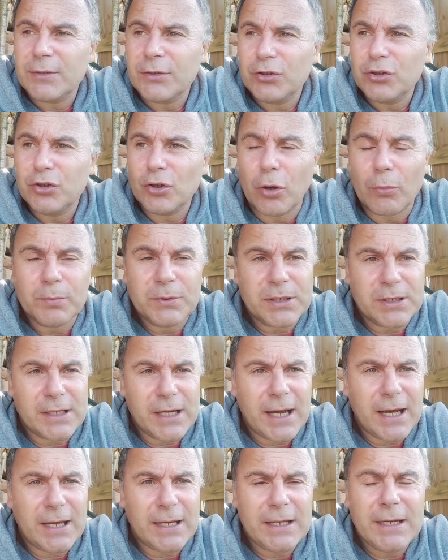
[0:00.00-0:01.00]
job
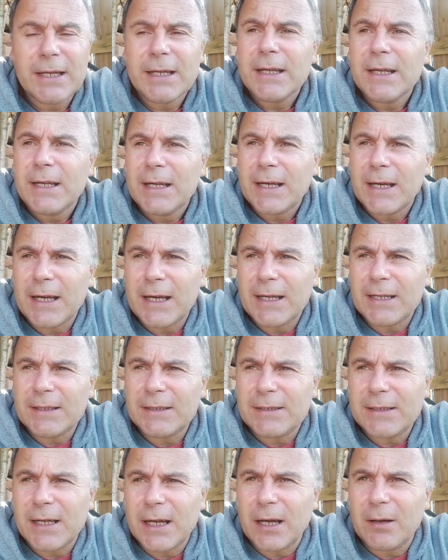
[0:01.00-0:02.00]
today
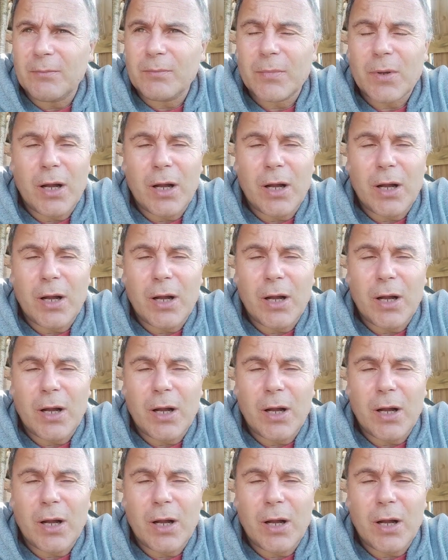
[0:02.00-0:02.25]
and um,